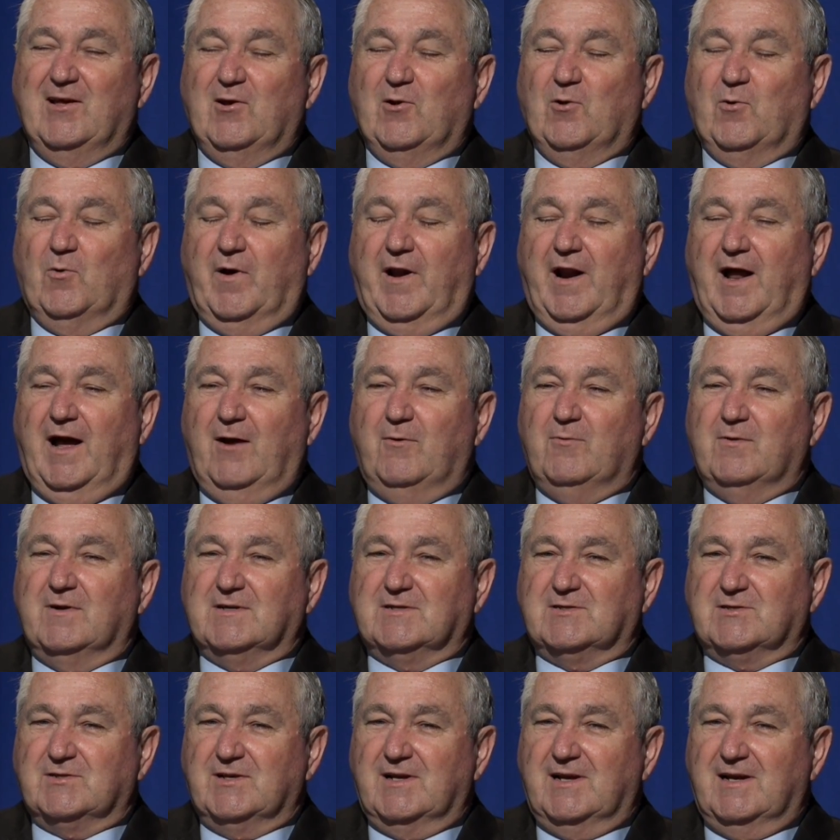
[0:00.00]
When I
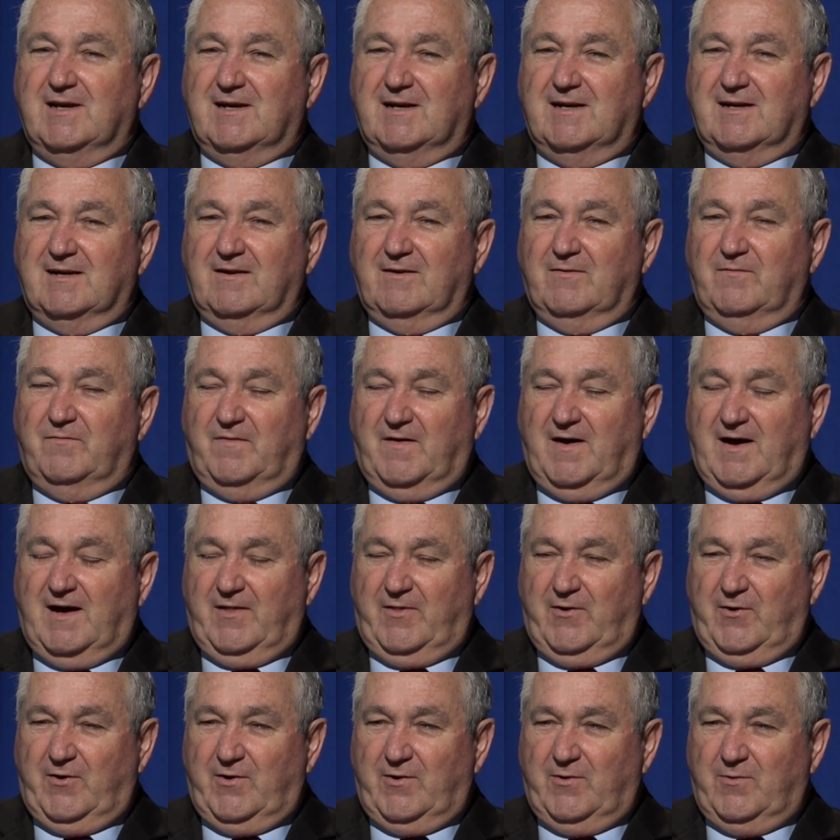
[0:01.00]
was a young
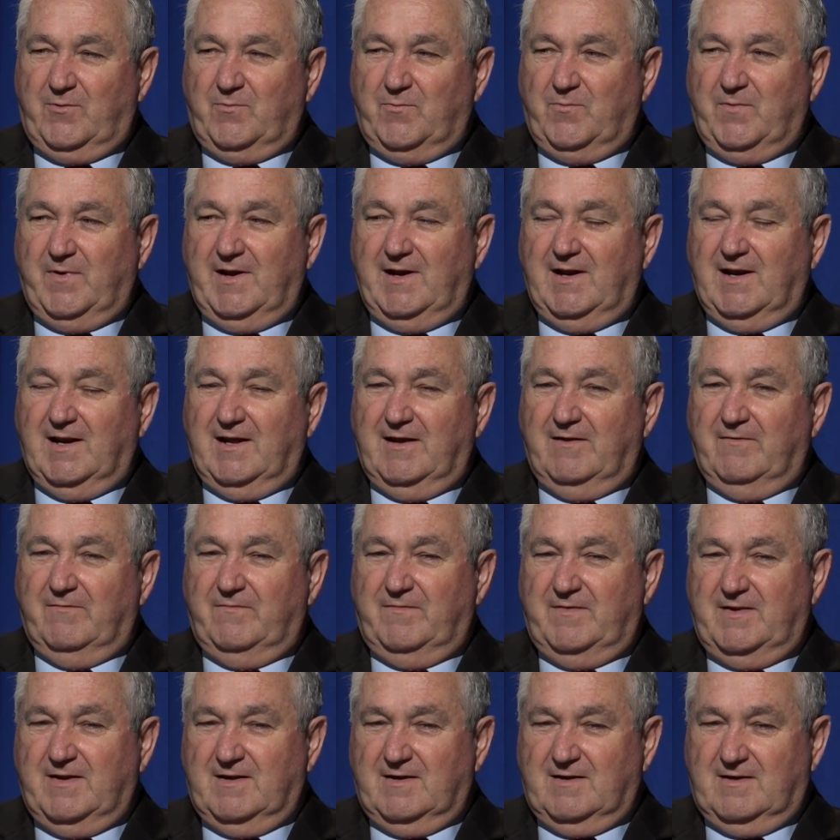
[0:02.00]
father, we
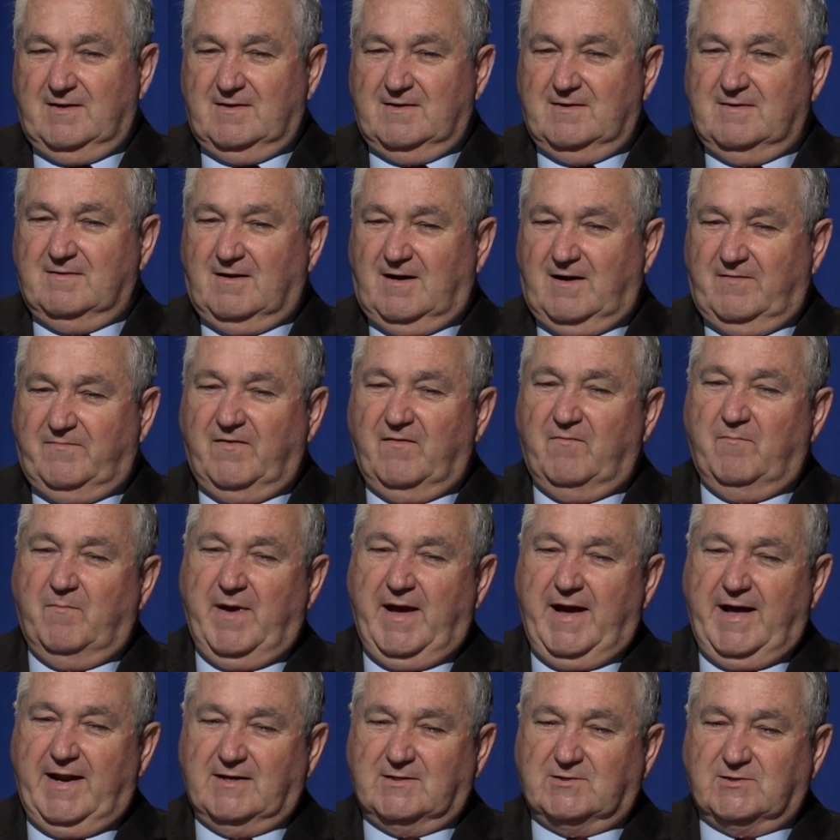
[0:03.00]
lived off of
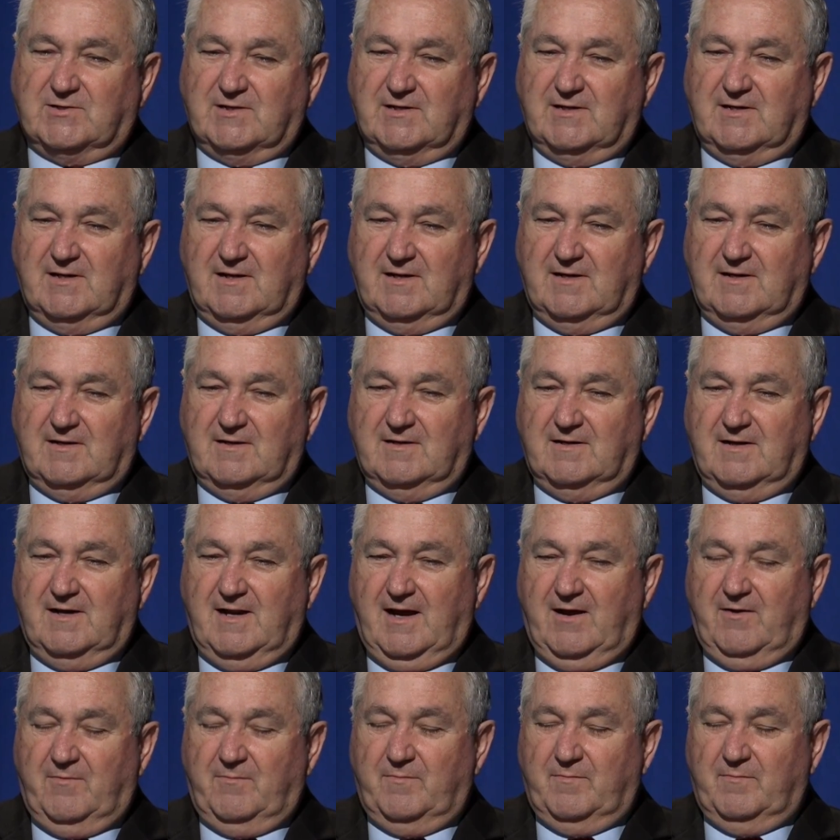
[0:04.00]
Madison and
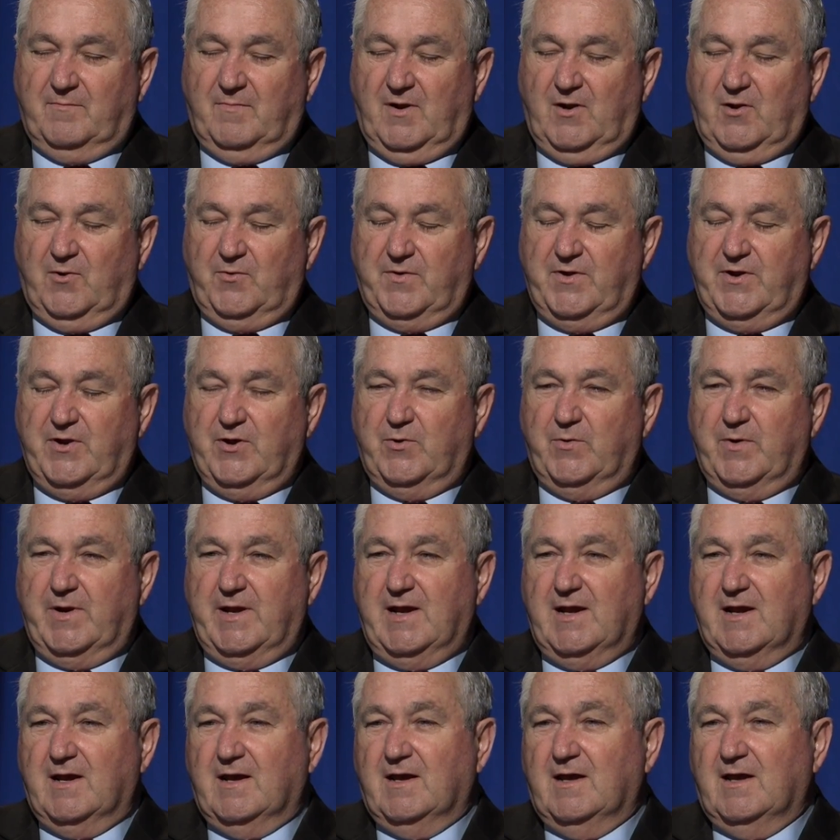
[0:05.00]
down below
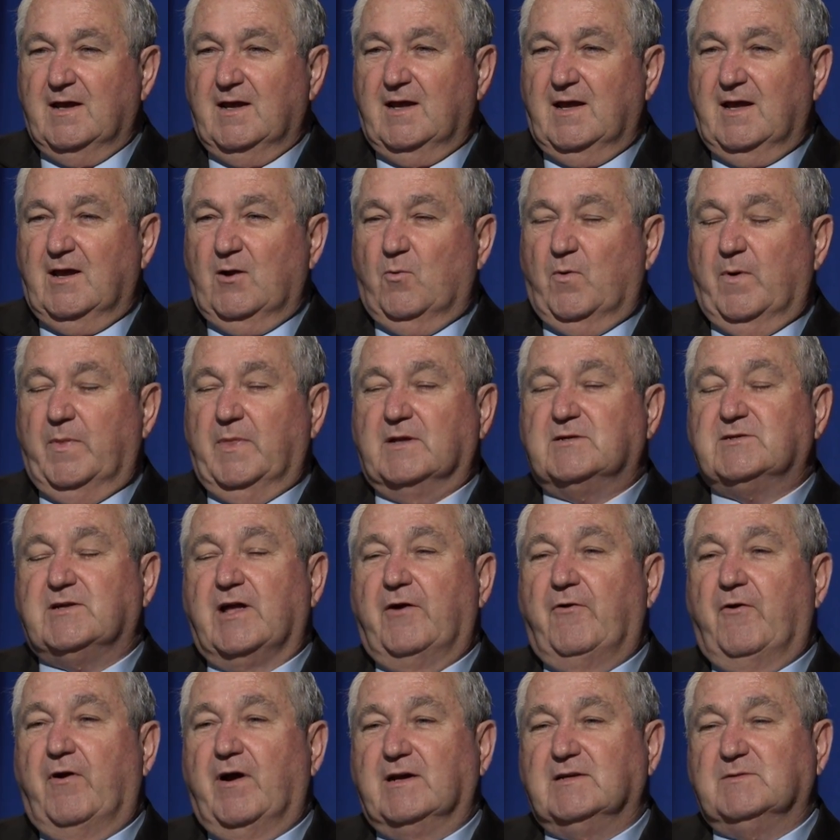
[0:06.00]
Dewey when the
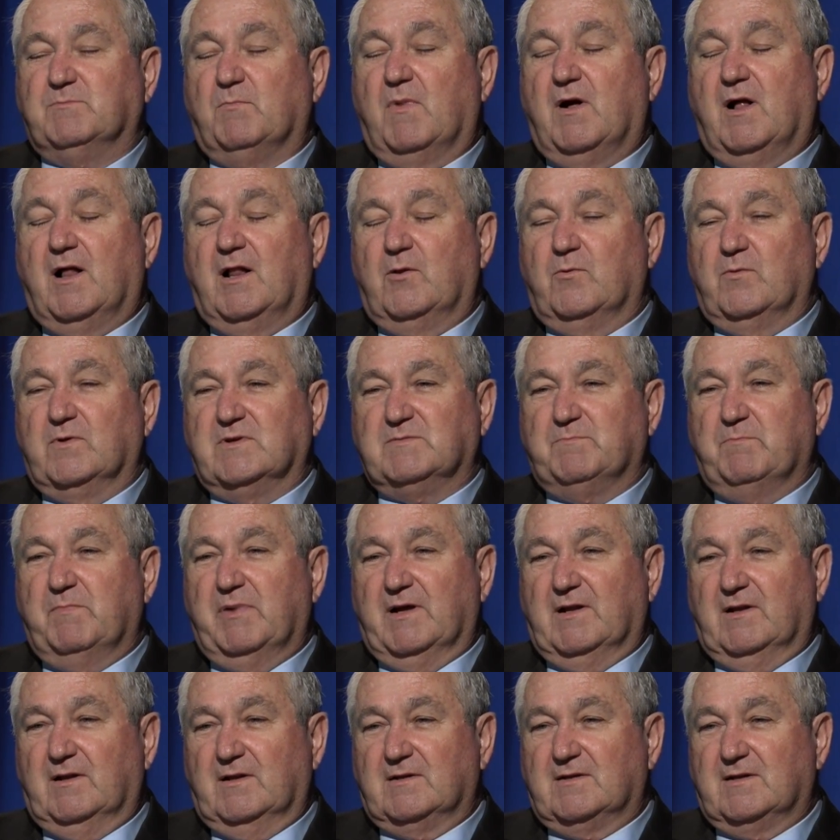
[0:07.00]
Sunrise Mall was
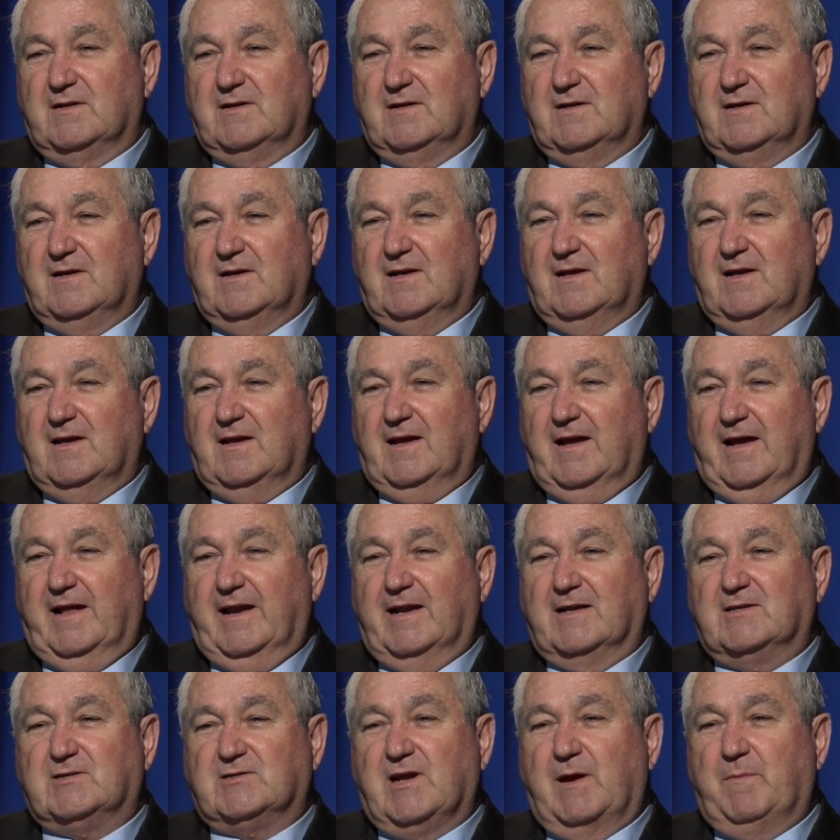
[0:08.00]
built. And
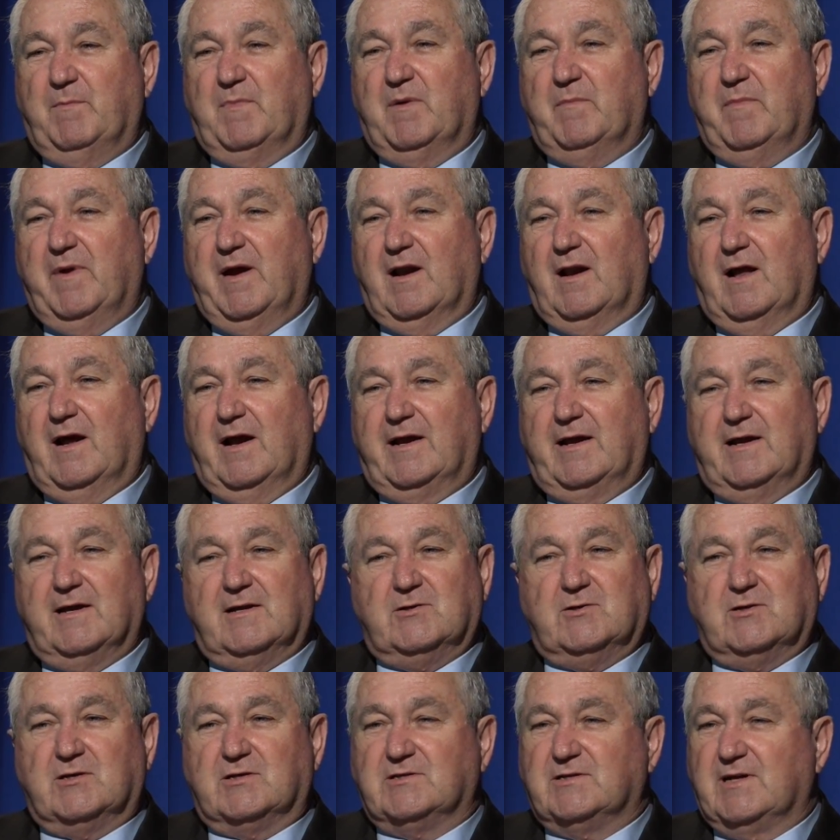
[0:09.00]
it seemed to me like it
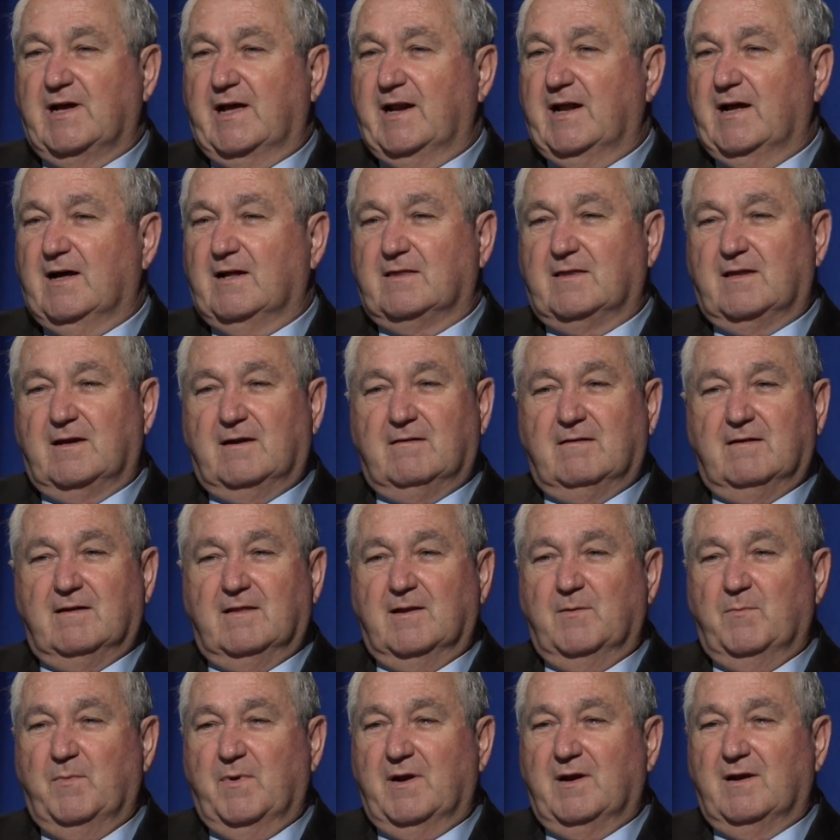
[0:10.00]
just sat out there in
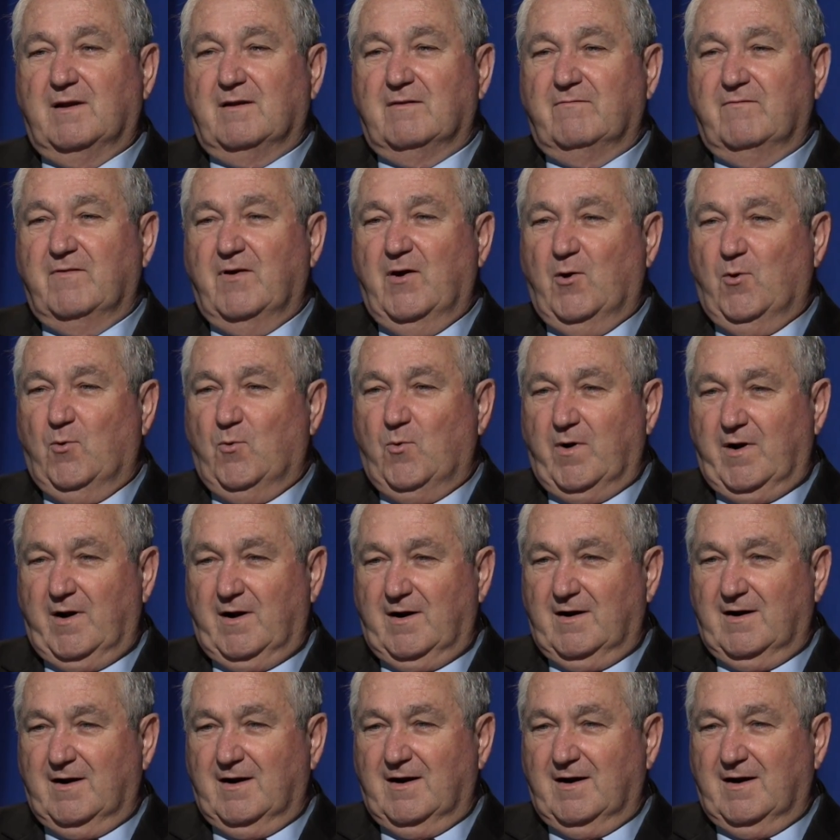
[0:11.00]
the middle of nowhere.